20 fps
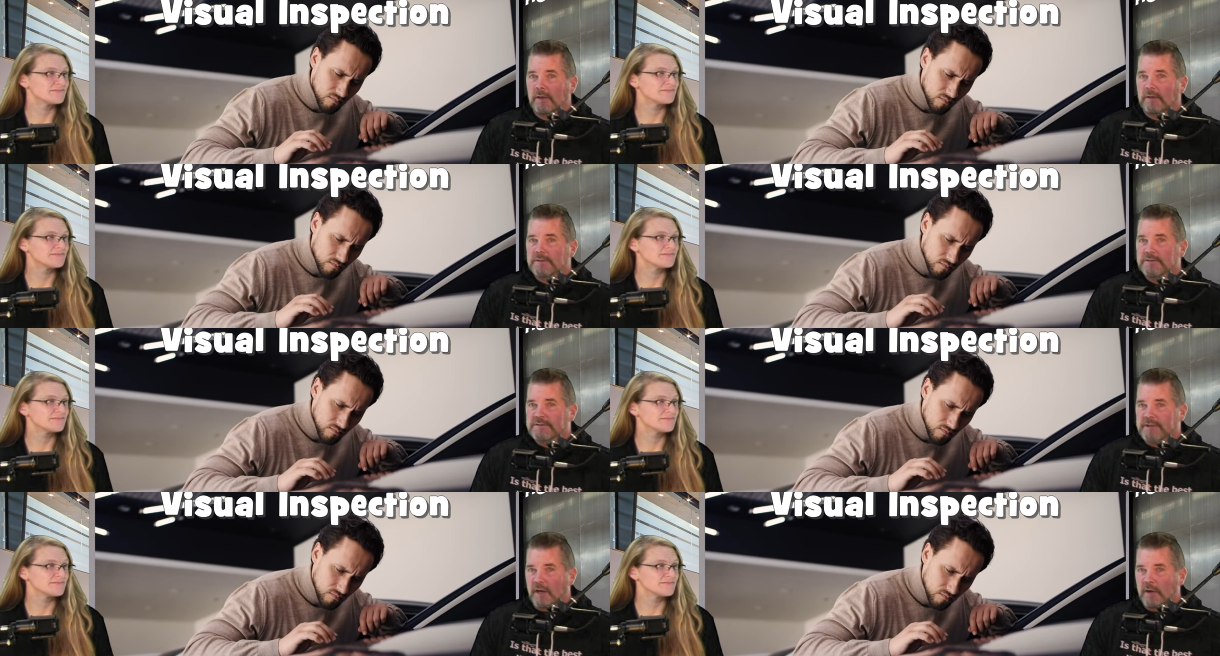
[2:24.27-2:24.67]

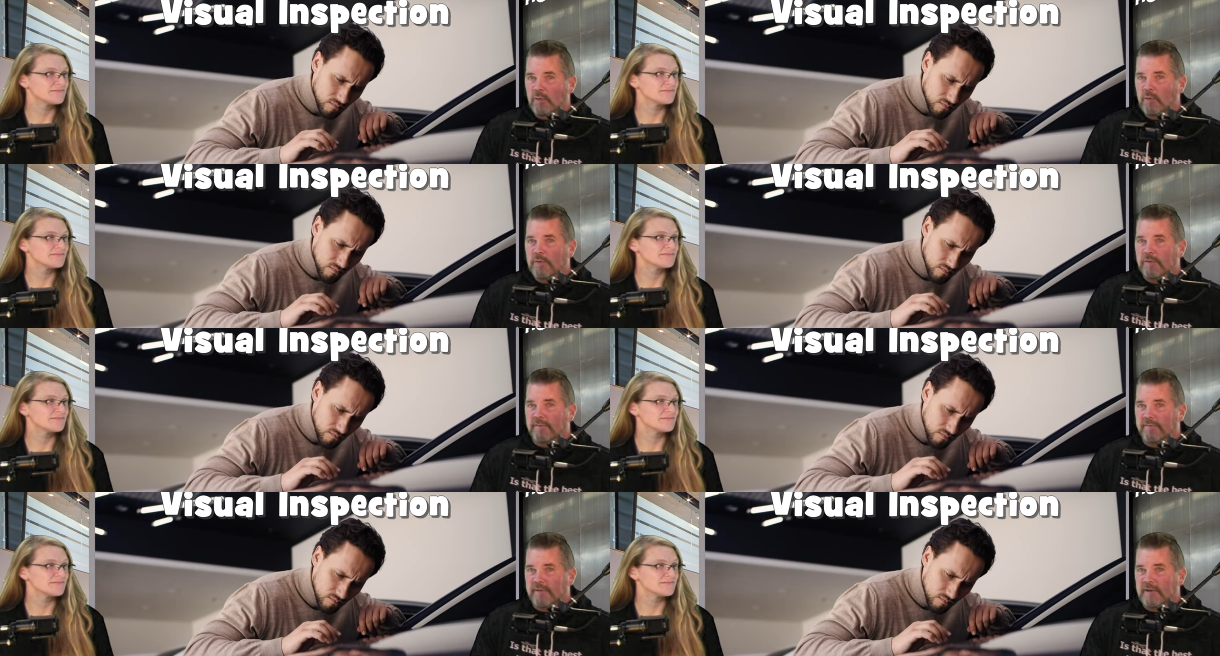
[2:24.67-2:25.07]
Speaker 1: Start
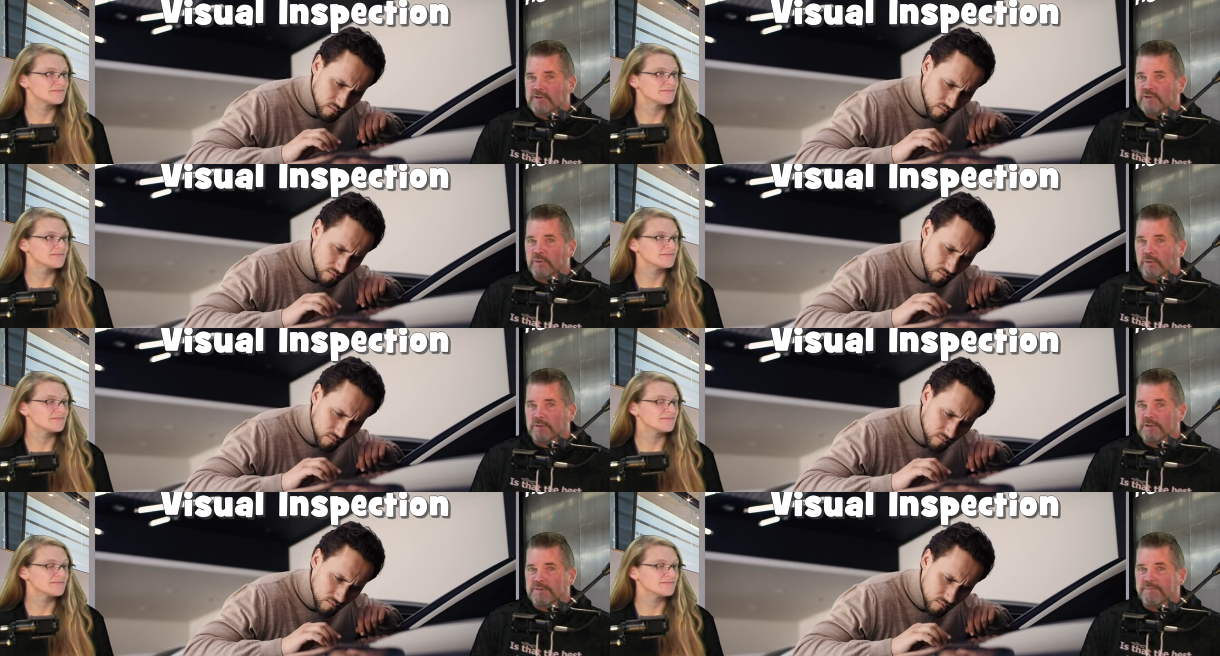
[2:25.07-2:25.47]
with a
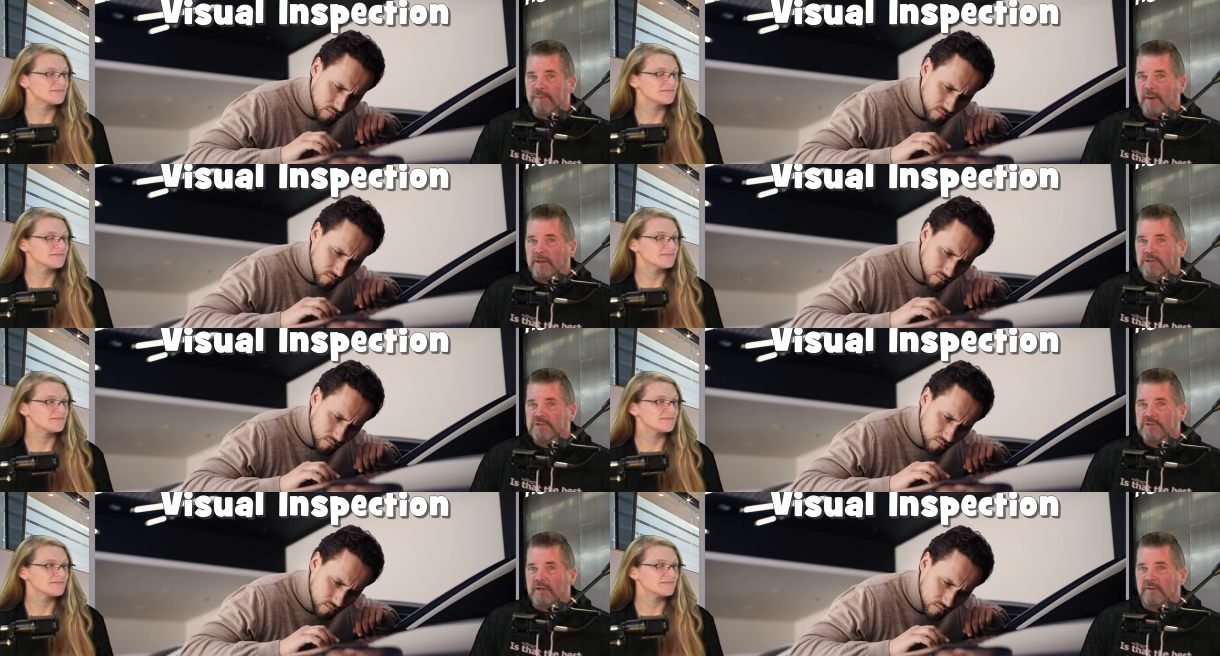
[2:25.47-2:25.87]
visual
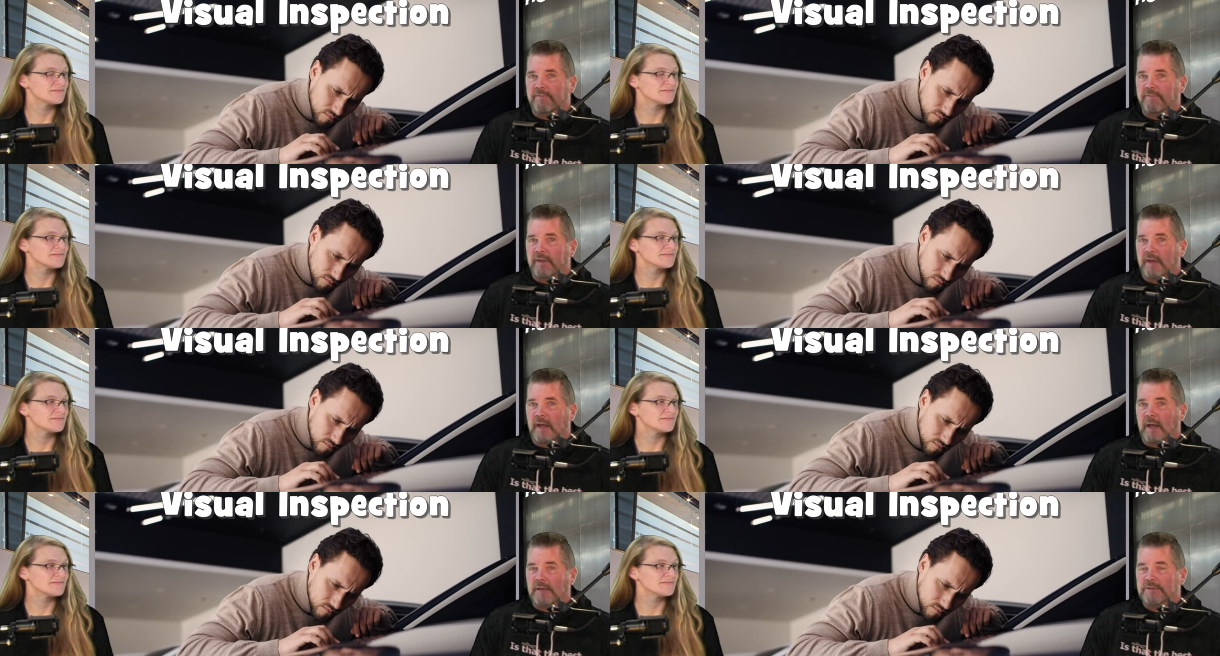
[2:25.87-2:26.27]
inspection
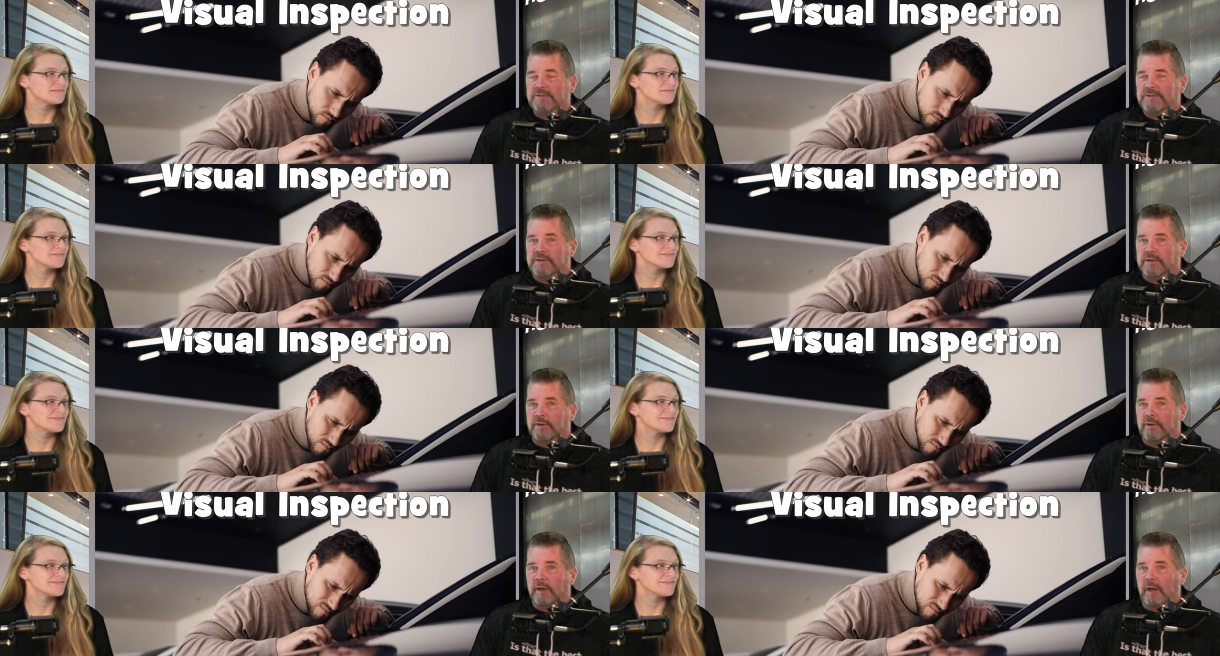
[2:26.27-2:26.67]
of the
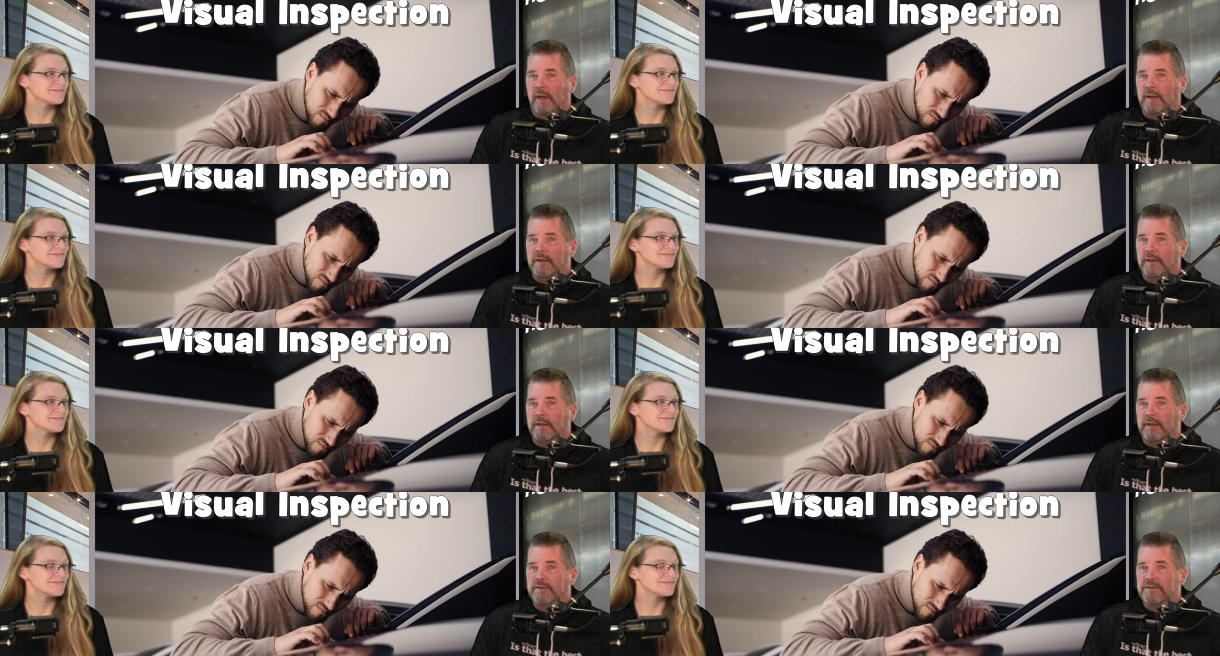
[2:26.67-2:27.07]
exterior
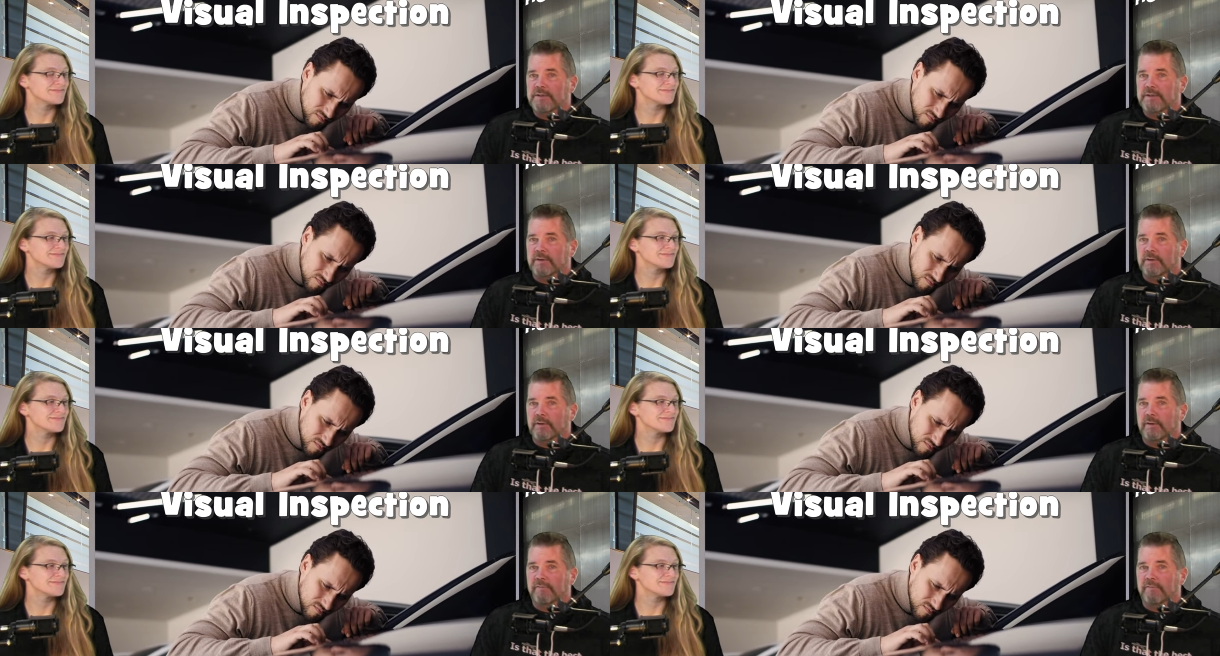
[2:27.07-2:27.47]
and
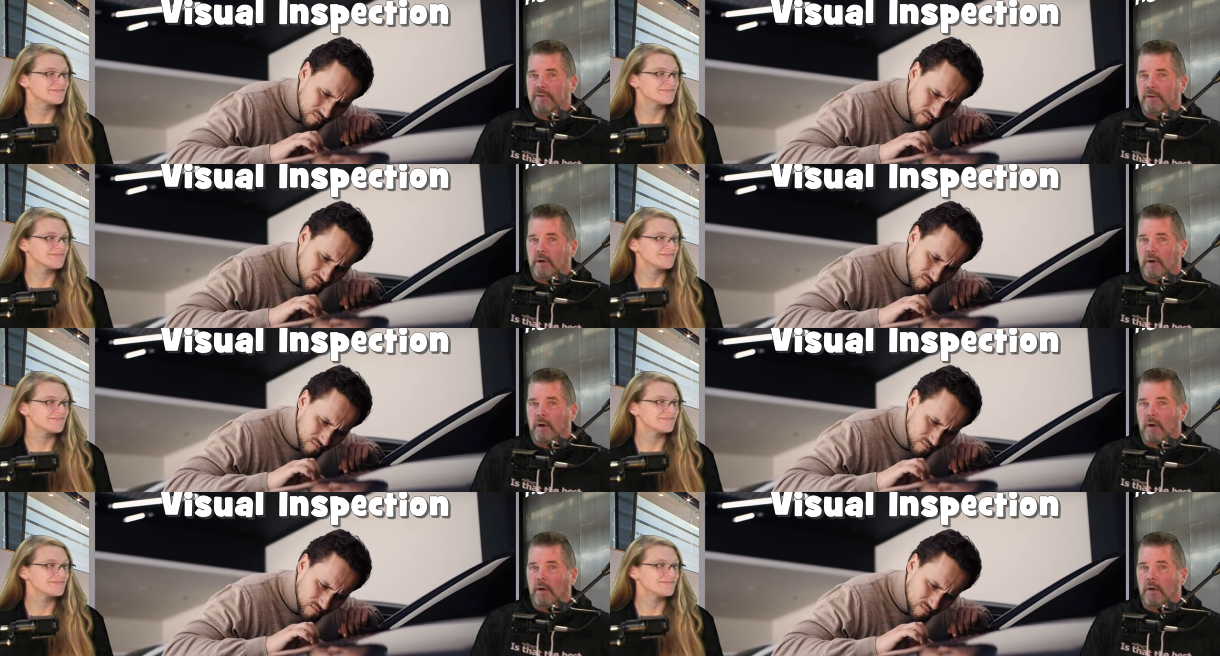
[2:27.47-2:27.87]
interior of the
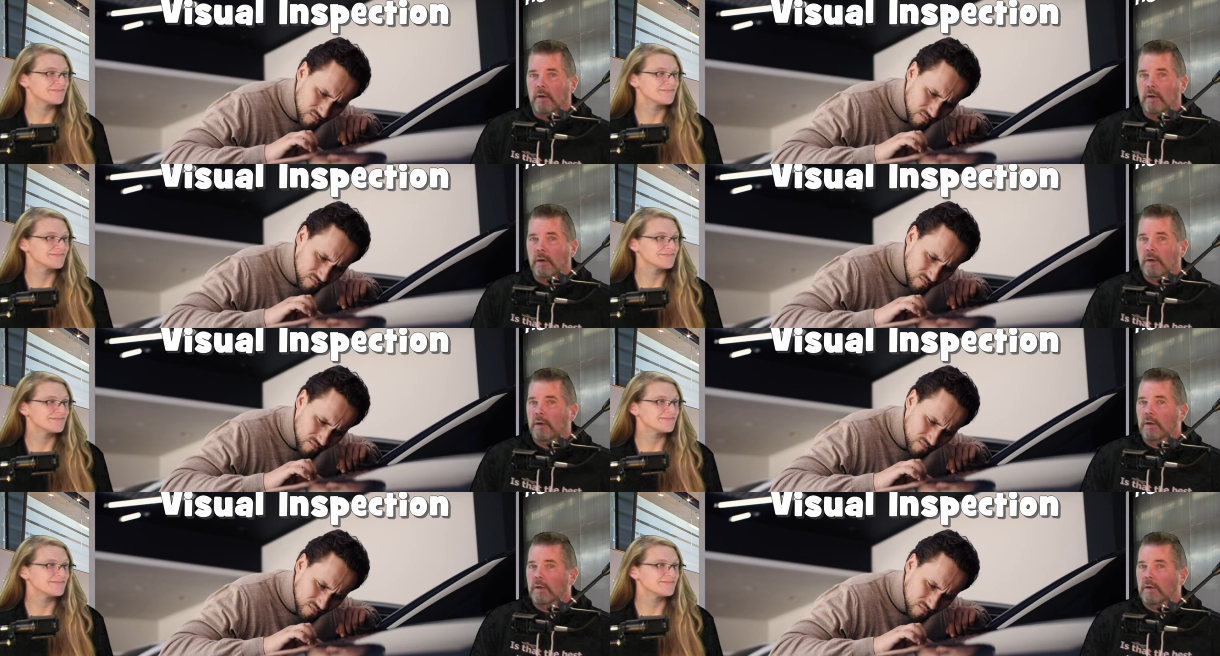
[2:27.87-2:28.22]
car.